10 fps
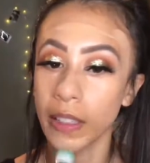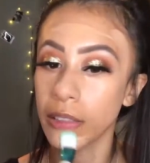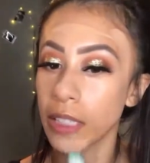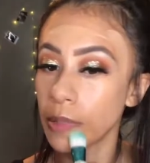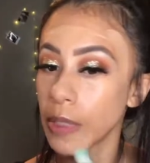
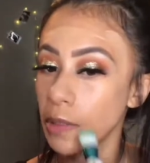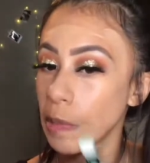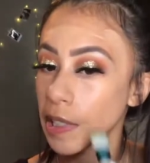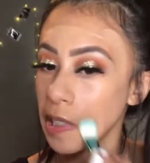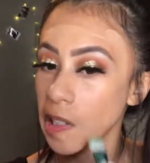So I'm just
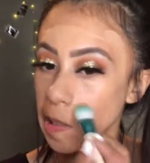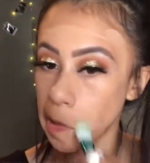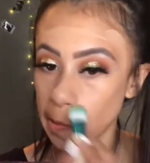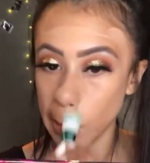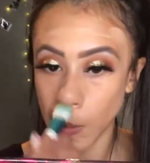blending it
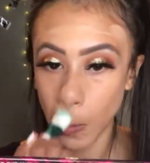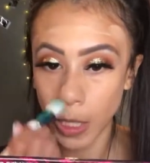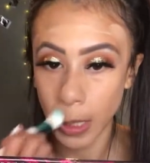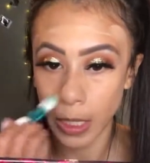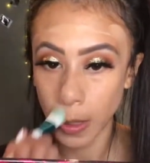out really
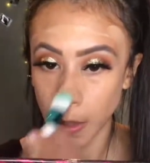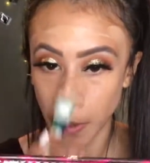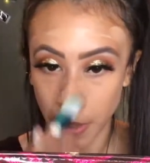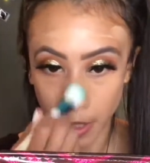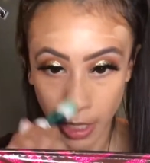quick,
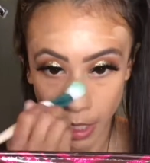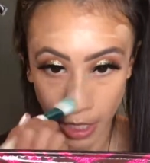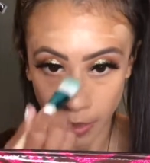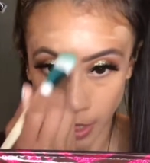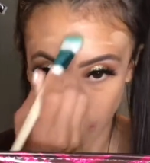
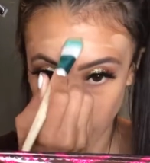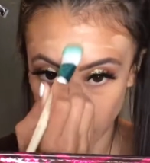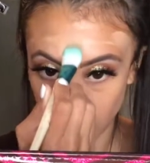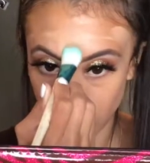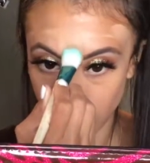and then I
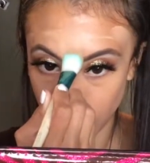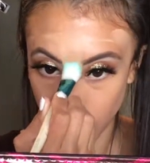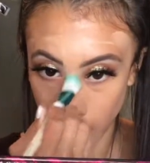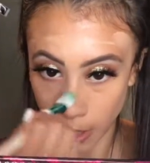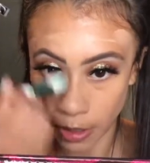will go
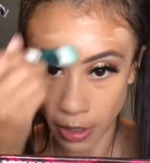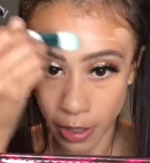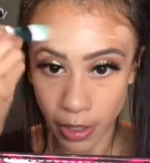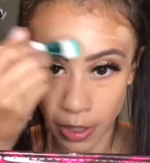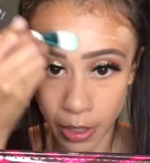in
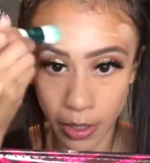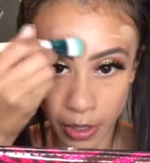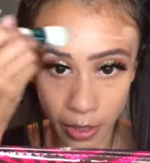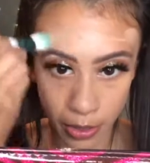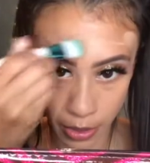
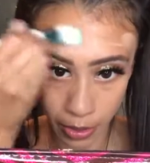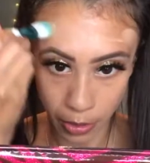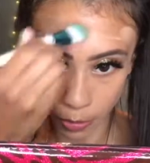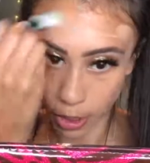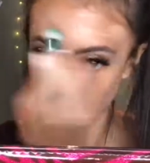
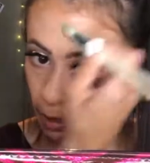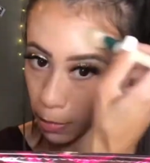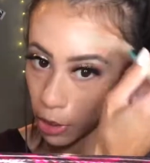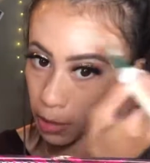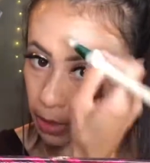with my
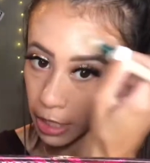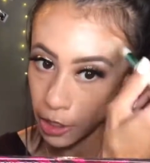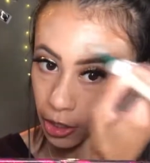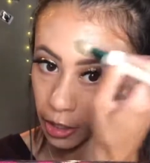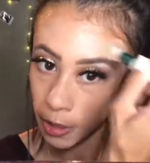Beauty
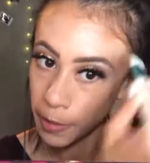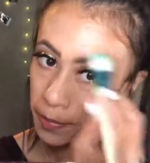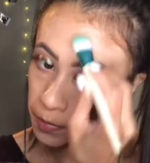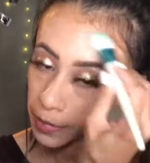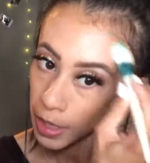Blender,
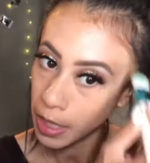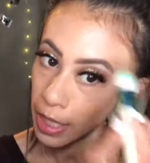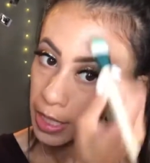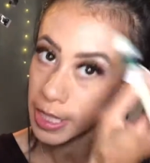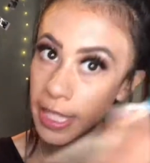
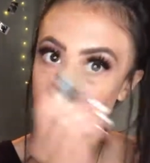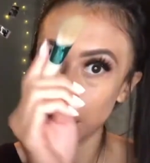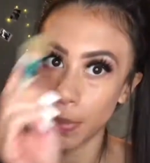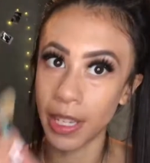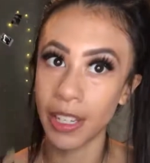
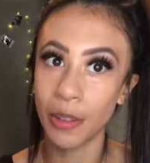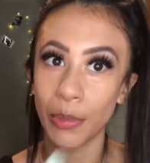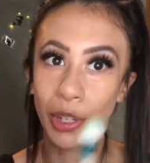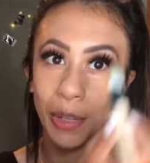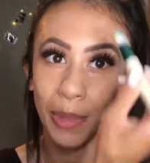dampened
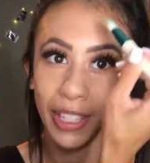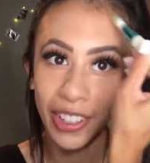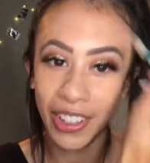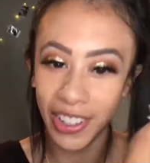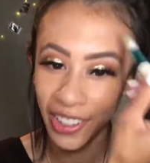Beauty Blender.